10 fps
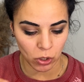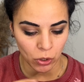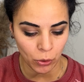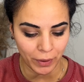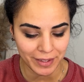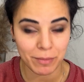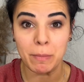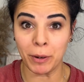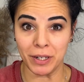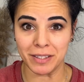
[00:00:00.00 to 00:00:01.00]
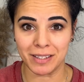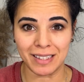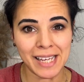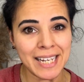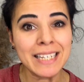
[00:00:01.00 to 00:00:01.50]
are going to be
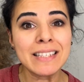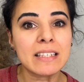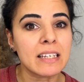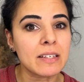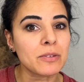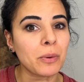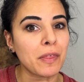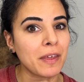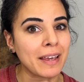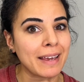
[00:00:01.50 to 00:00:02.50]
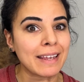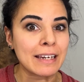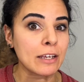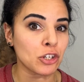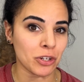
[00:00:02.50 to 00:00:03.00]
personalized is with
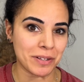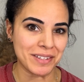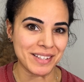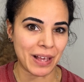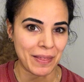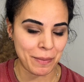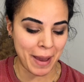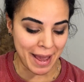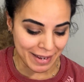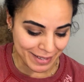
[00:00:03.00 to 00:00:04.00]
initials on the back.